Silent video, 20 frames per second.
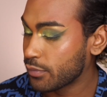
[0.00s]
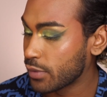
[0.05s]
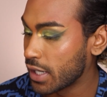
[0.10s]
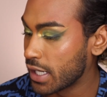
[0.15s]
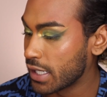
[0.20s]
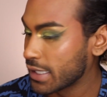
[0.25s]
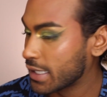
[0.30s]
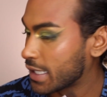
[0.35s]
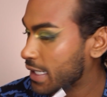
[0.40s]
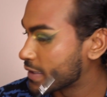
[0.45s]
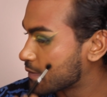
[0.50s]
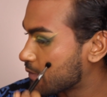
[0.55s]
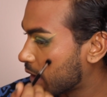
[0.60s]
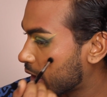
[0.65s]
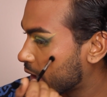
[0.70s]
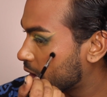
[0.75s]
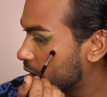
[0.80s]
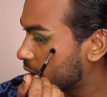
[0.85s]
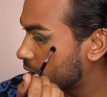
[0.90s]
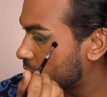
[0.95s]
product has
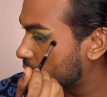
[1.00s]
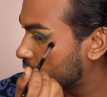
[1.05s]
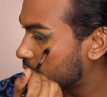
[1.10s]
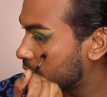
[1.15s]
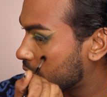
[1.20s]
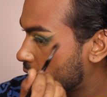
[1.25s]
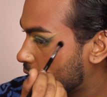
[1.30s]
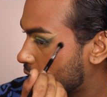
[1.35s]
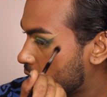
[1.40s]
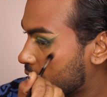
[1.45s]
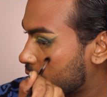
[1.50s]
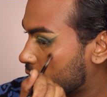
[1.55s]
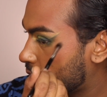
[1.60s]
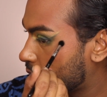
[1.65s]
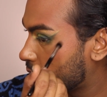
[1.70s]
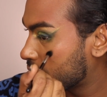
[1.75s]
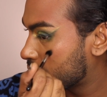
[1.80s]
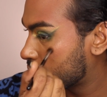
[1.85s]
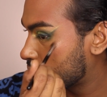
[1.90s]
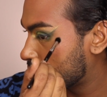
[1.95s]
mica in it, and
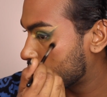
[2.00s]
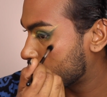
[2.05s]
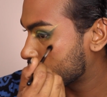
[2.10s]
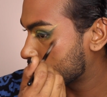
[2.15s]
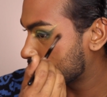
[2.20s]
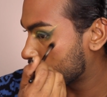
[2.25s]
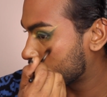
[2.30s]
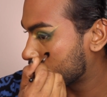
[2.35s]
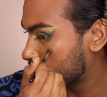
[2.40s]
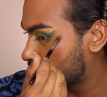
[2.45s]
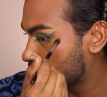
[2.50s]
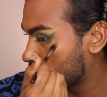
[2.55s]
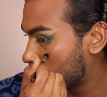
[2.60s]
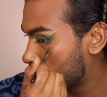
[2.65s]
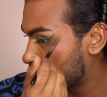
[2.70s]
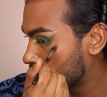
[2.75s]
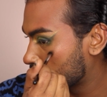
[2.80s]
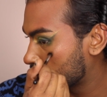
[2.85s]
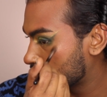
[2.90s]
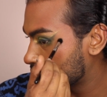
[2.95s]
mica is like the
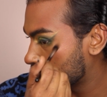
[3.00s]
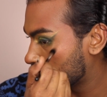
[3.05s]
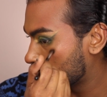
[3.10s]
product,